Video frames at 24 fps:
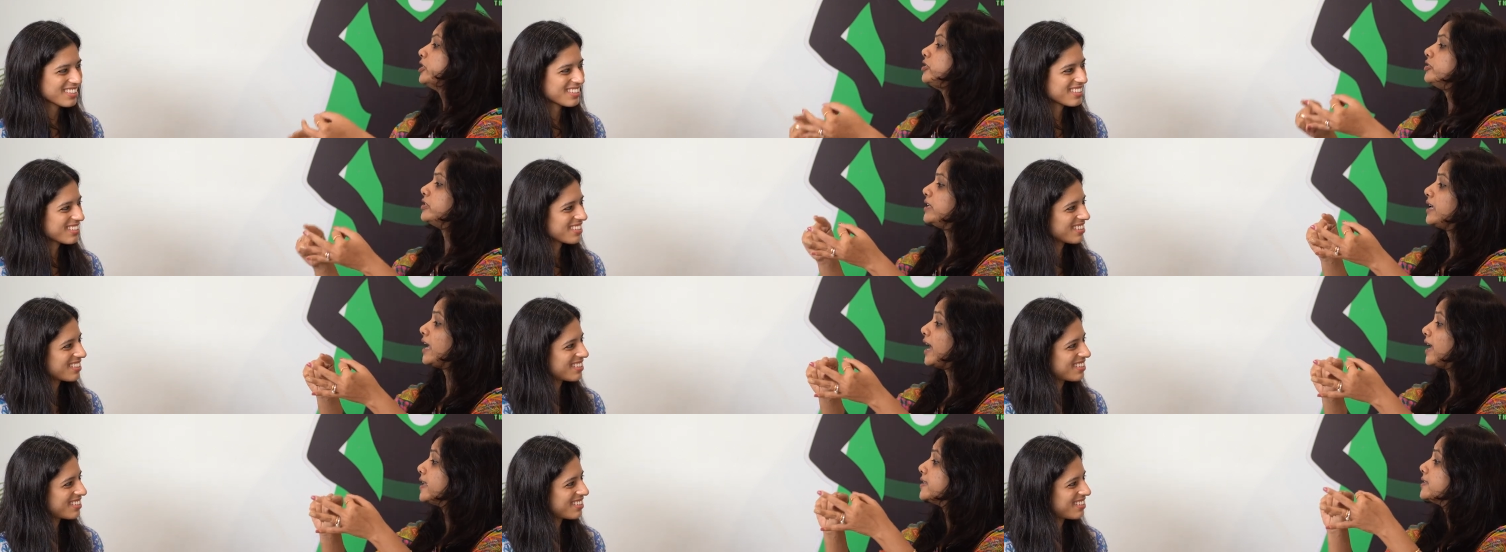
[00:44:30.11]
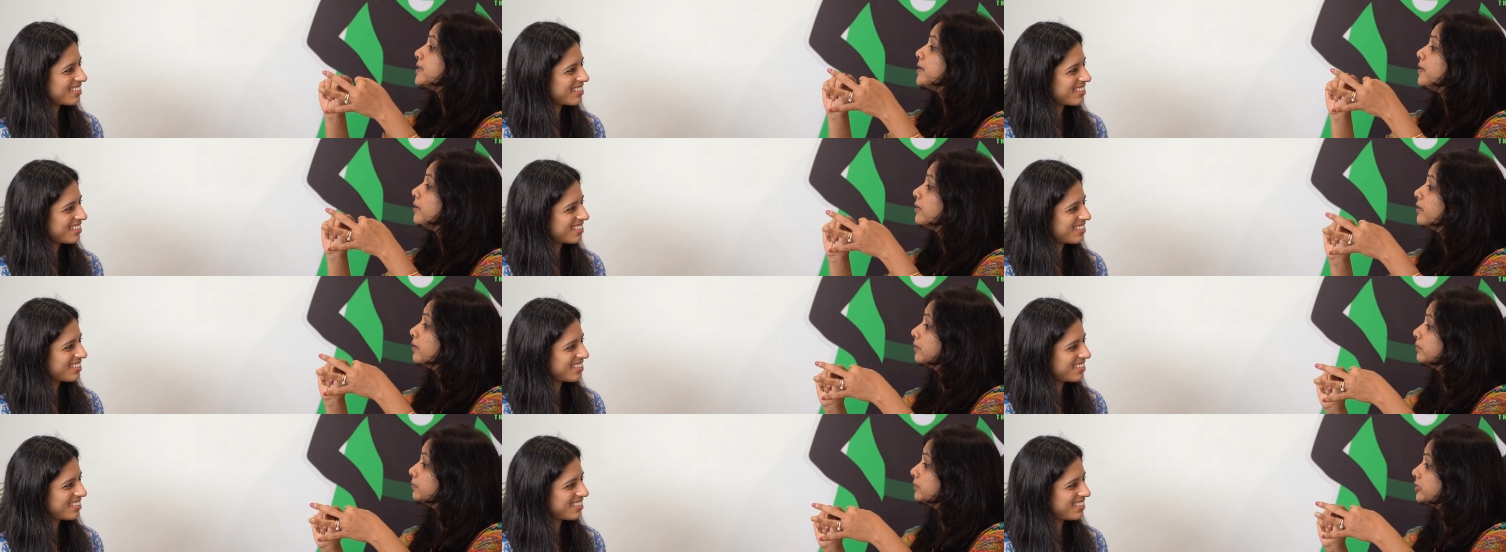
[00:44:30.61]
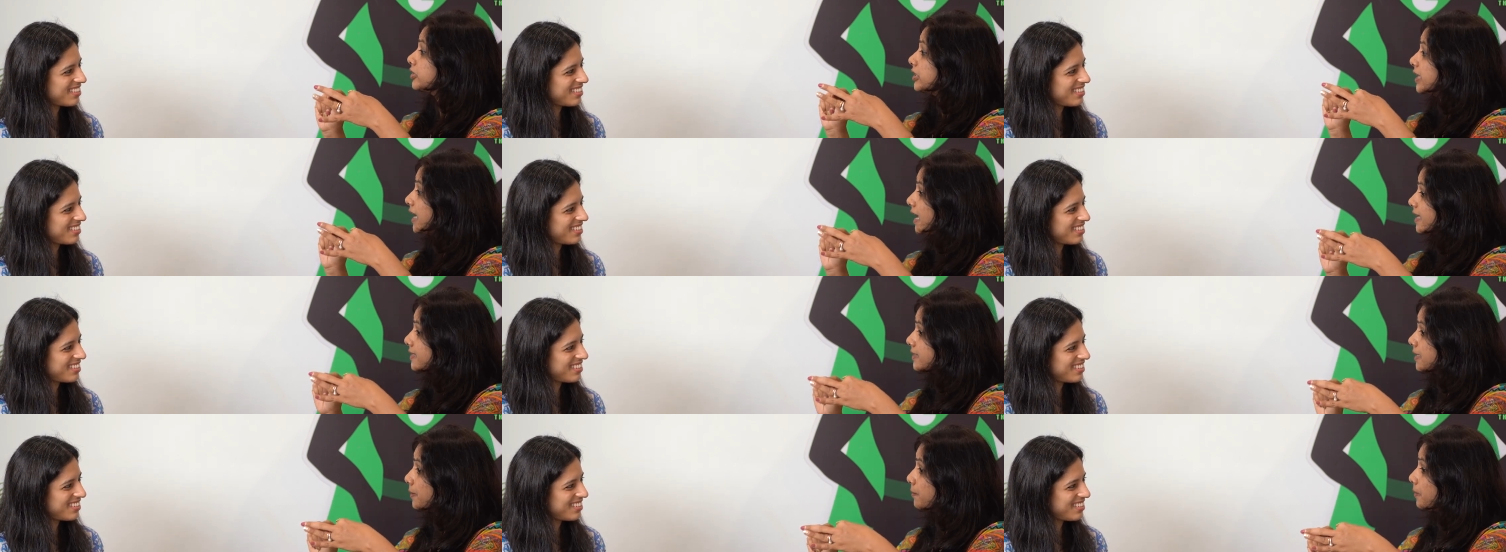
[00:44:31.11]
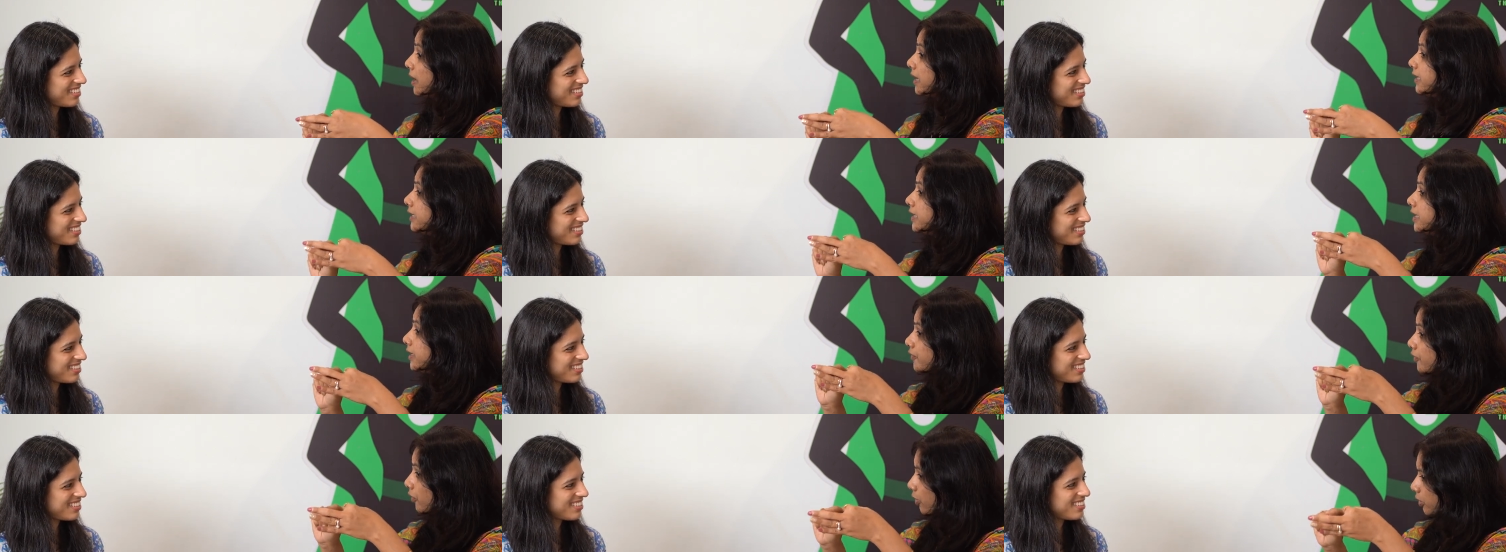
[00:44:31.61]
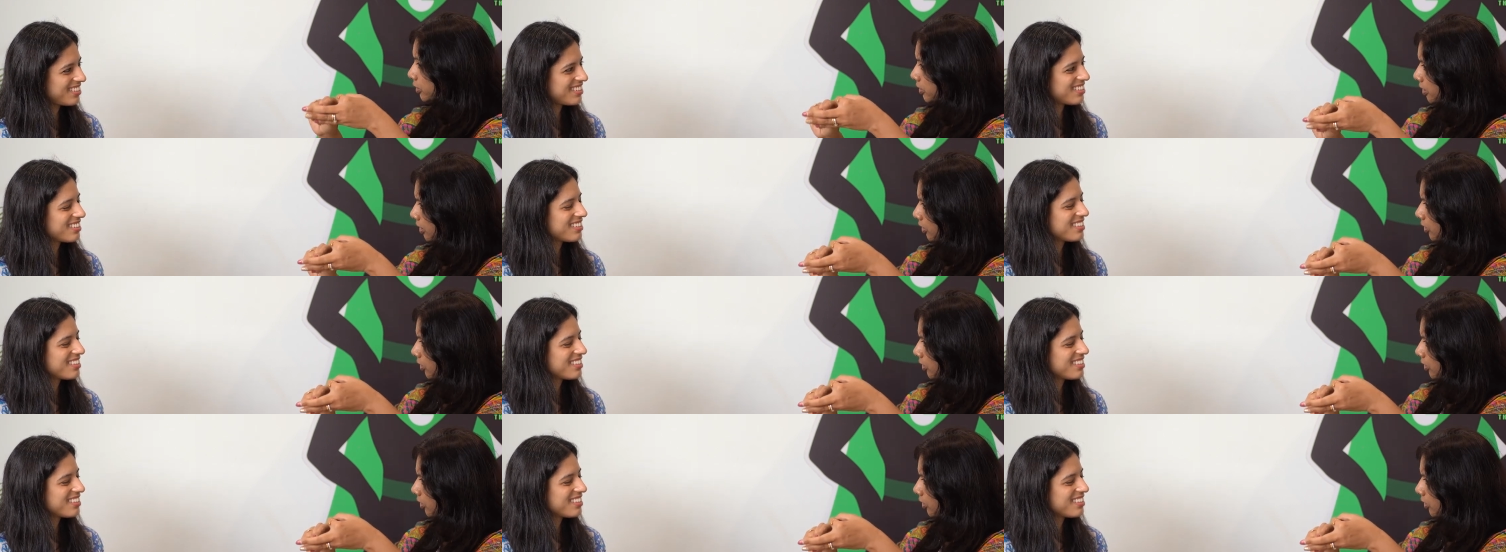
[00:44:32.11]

Speaker 1: She has a she has the money for the